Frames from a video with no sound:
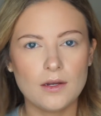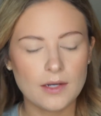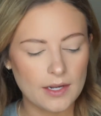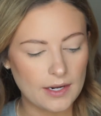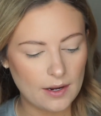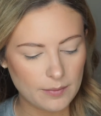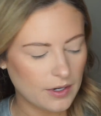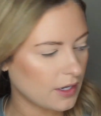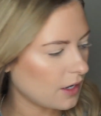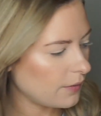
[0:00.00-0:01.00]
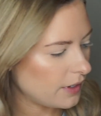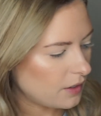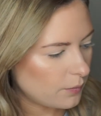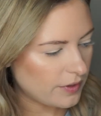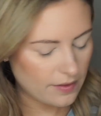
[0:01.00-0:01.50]
Okay, now I'm going to go
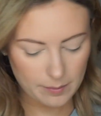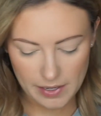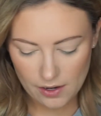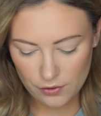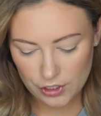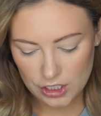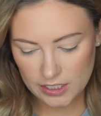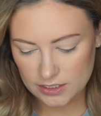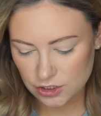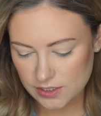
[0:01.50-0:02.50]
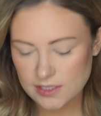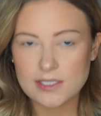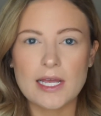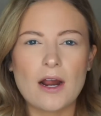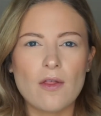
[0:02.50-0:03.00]
in with a powder and just
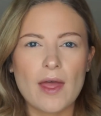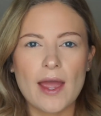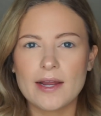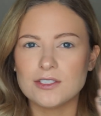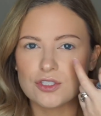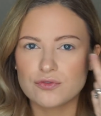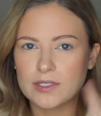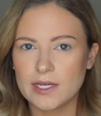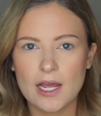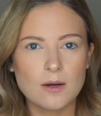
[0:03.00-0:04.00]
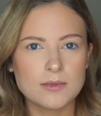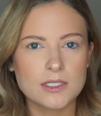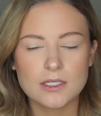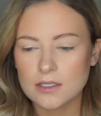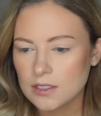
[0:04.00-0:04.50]
set all that and just really help
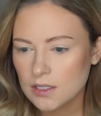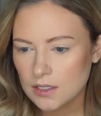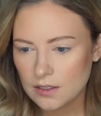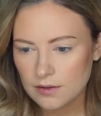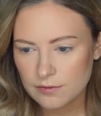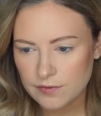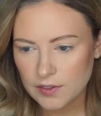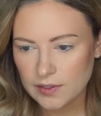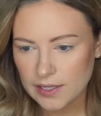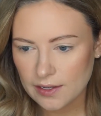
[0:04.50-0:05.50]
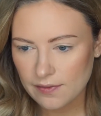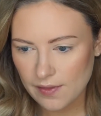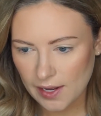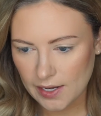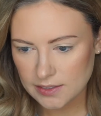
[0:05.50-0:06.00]
to fill in
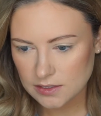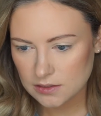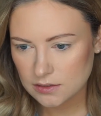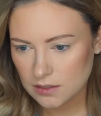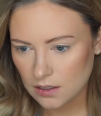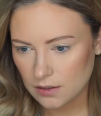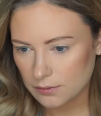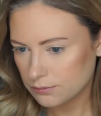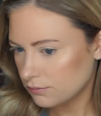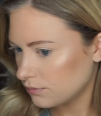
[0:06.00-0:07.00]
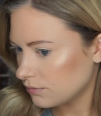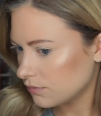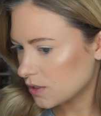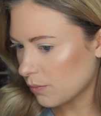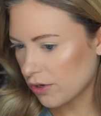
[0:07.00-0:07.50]
that
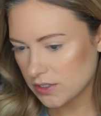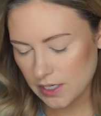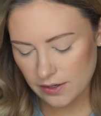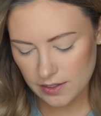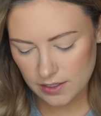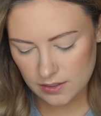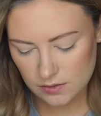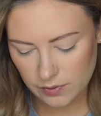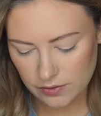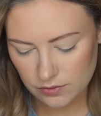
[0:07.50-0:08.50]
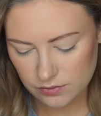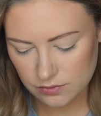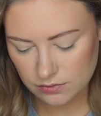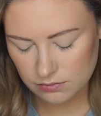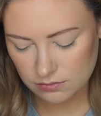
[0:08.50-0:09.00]
sparse areas where
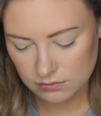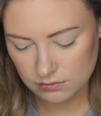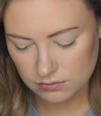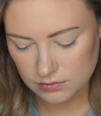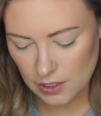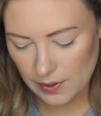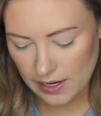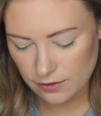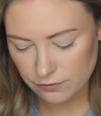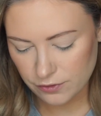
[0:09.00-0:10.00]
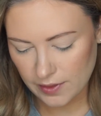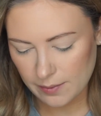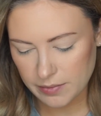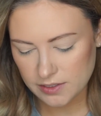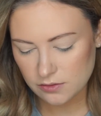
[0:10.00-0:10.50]
there's no hair for
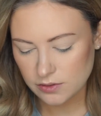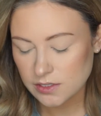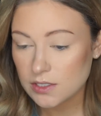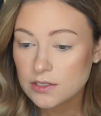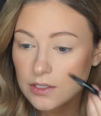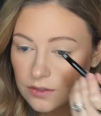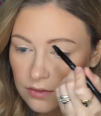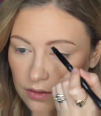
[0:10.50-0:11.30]
that pencil to stick to.